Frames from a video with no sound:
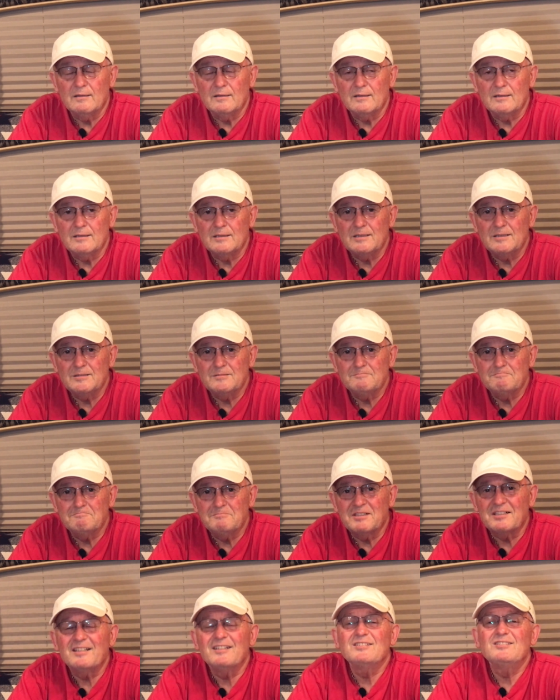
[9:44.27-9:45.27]
Um,
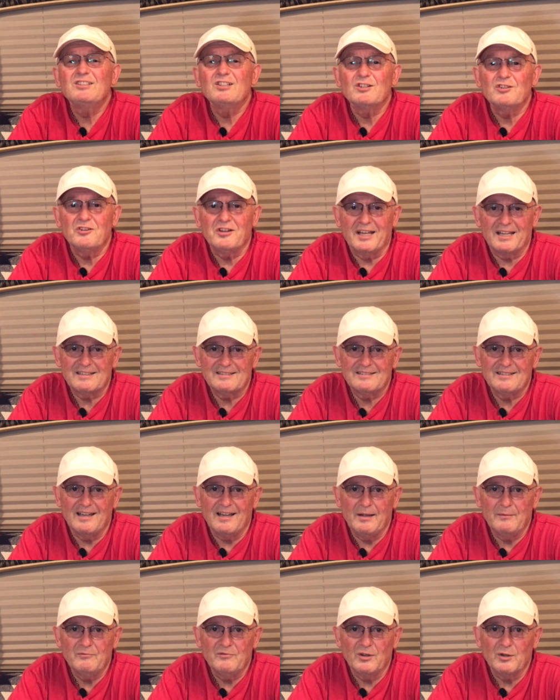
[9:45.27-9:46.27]
but until next
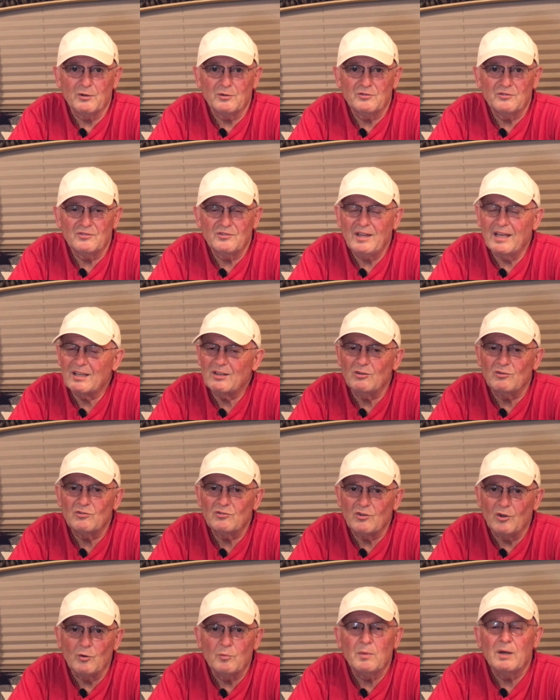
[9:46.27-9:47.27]
time, folks, thank you
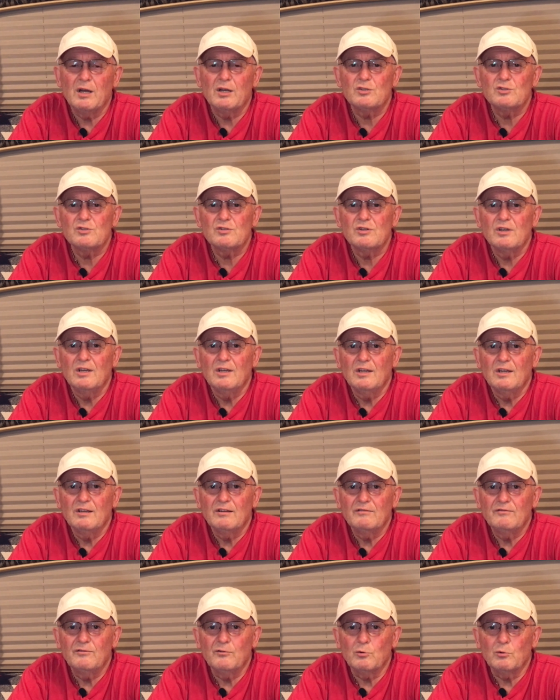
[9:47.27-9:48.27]
so much
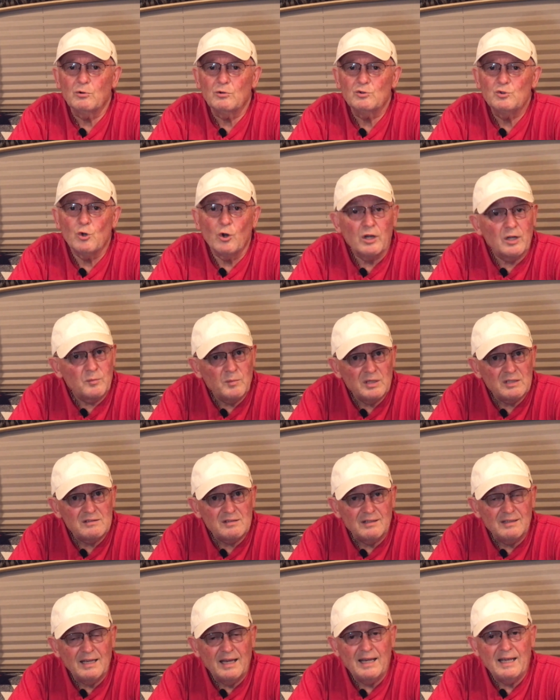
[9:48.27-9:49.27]
for joining me
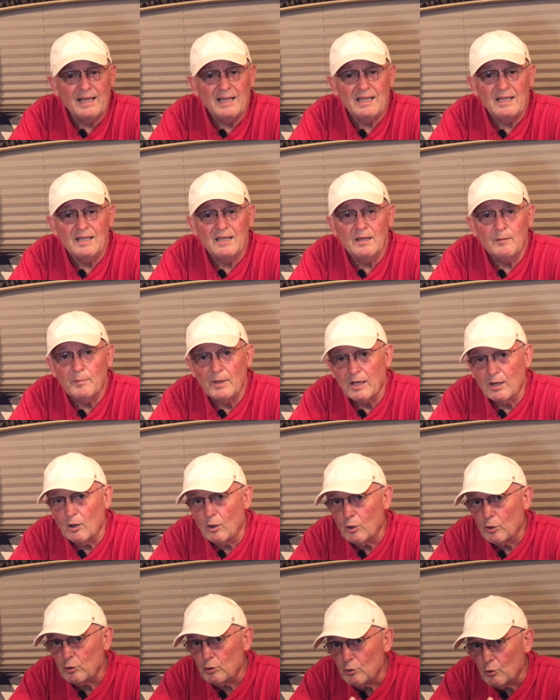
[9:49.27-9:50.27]
today. May
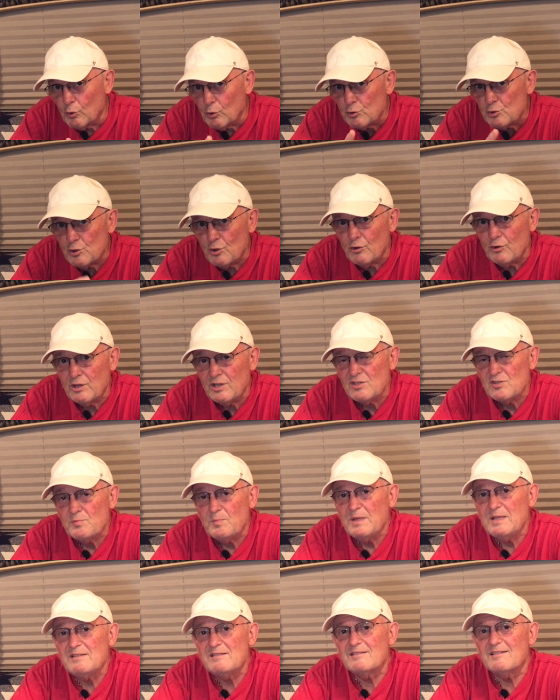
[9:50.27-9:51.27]
all your journeys
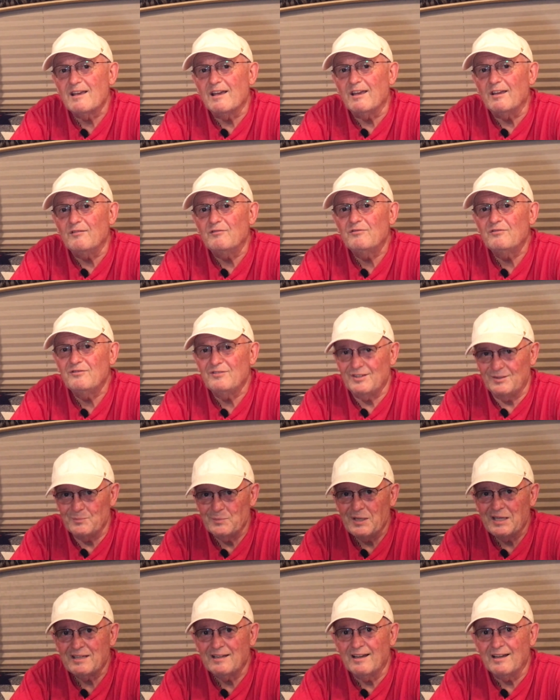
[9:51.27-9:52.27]
be safe and
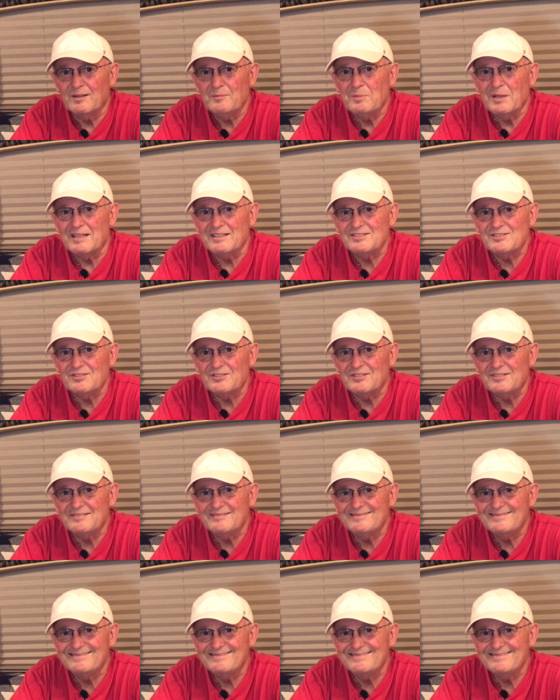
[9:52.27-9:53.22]
may God bless you.